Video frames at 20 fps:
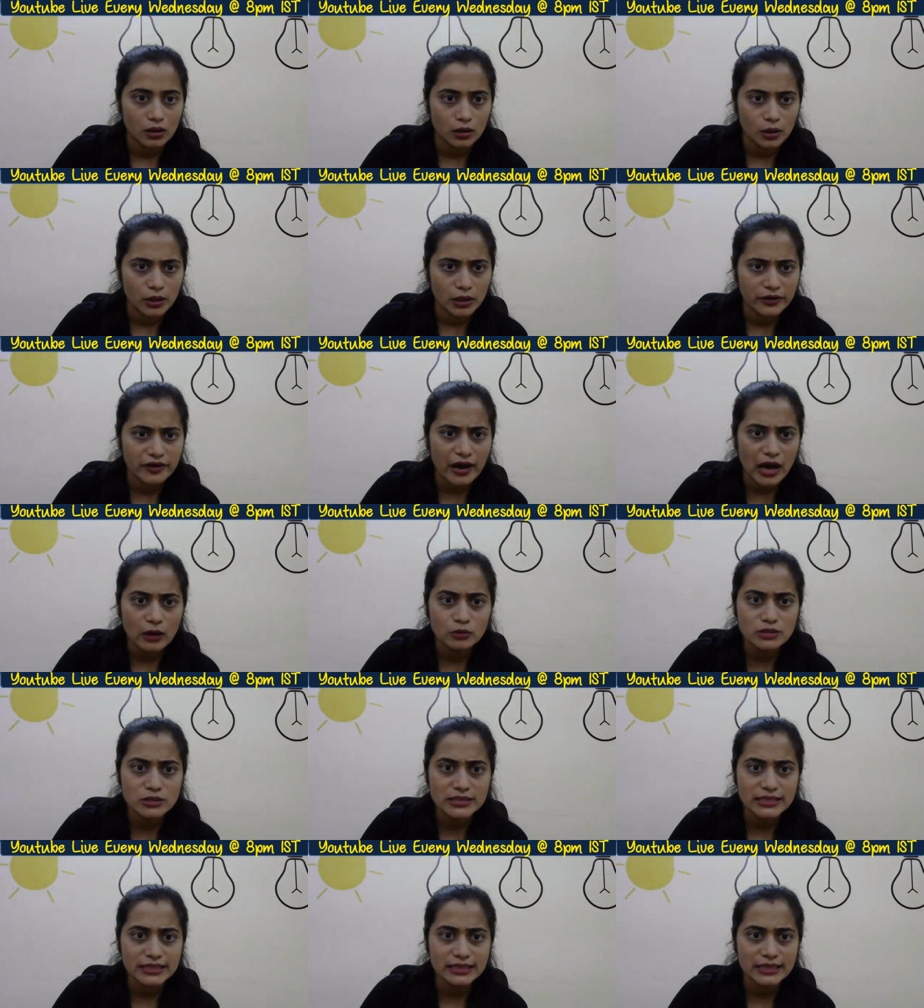Rahul
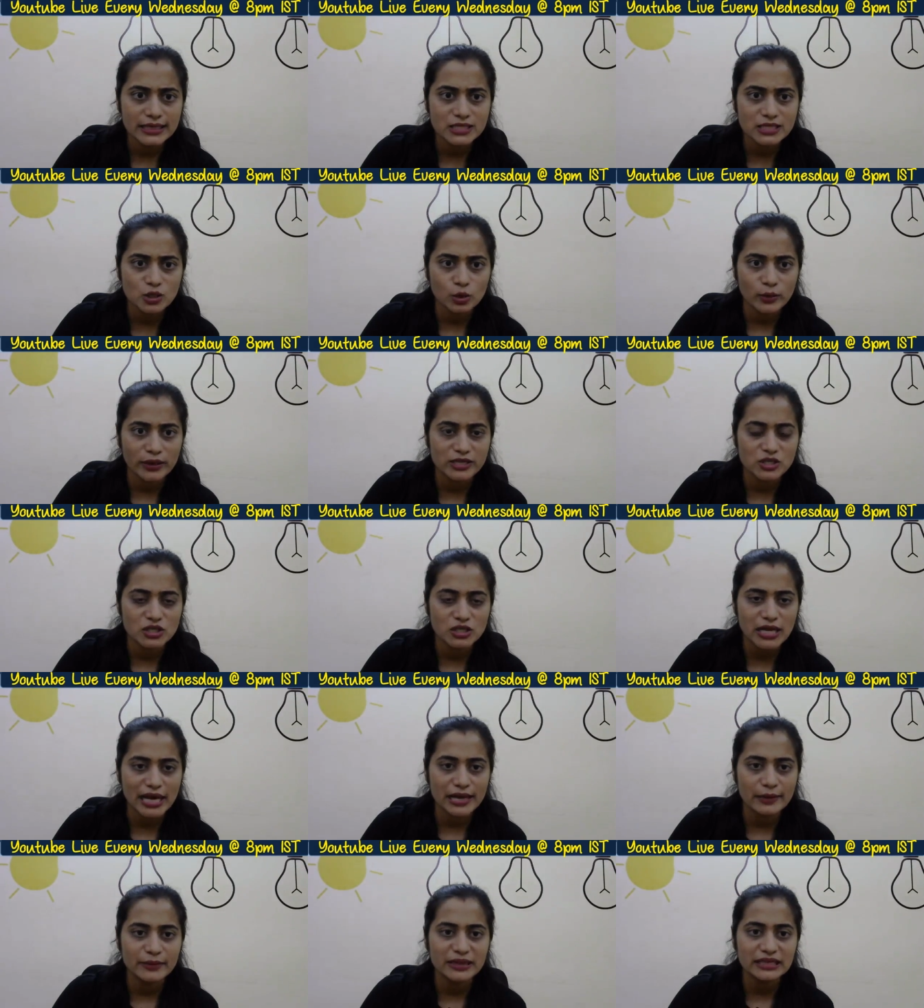saying as a question,
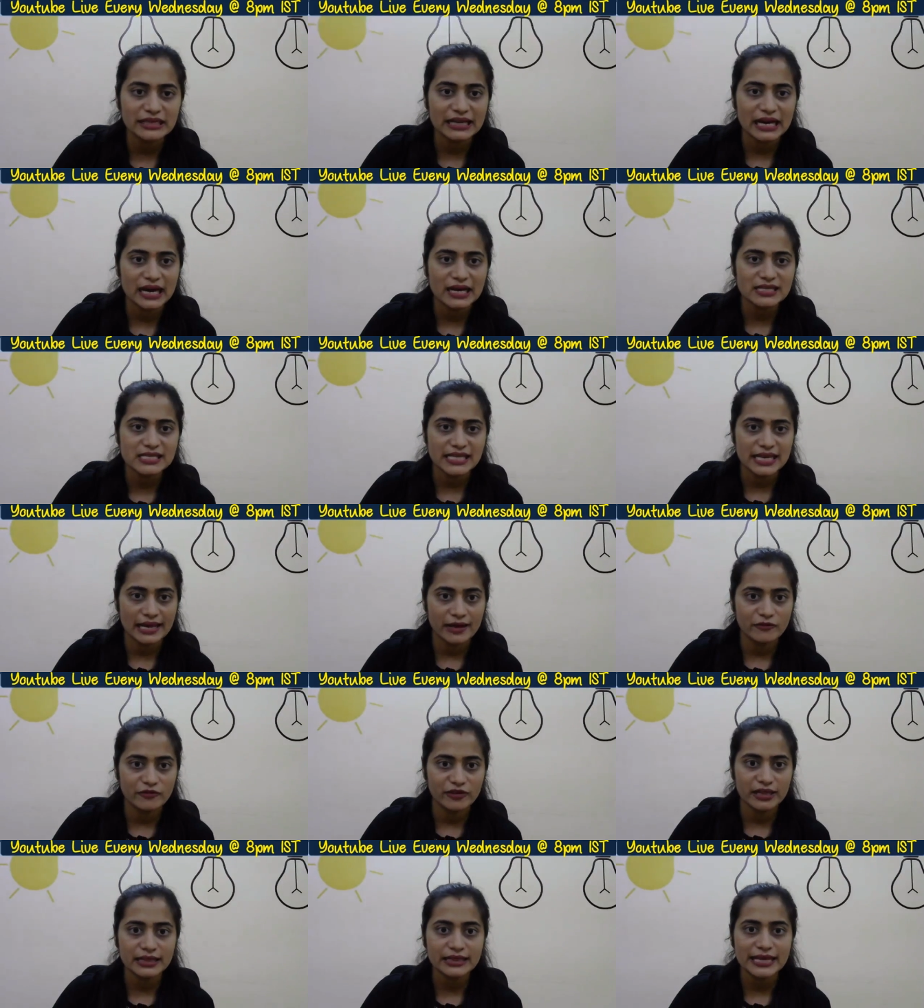I am in class 11th